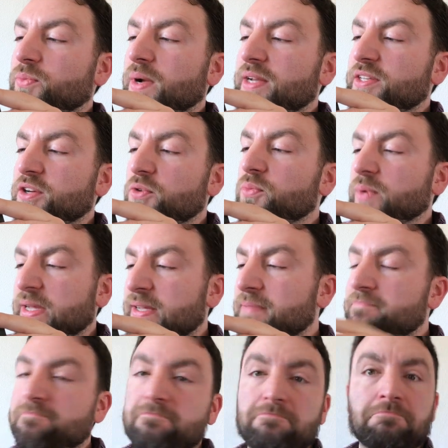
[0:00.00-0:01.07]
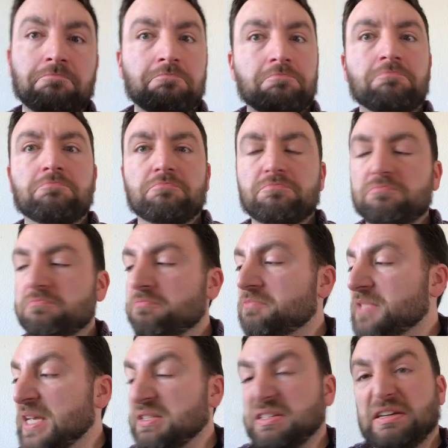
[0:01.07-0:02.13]
why don't we?
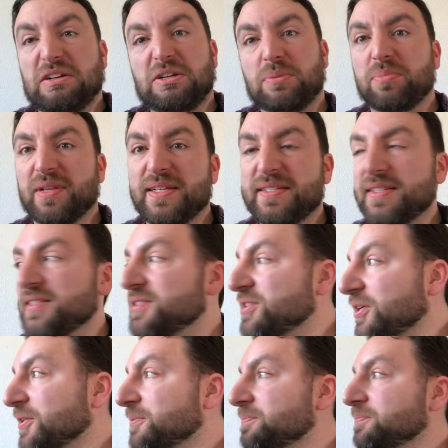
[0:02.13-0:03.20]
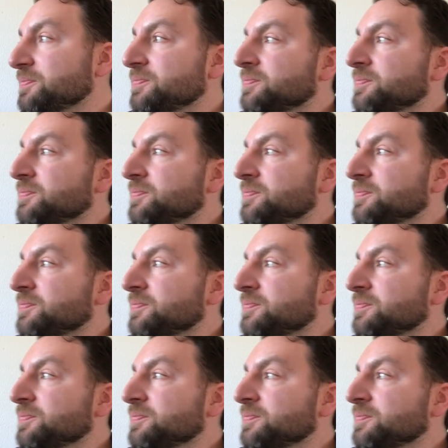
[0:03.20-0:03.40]
Sounds like a good place to start.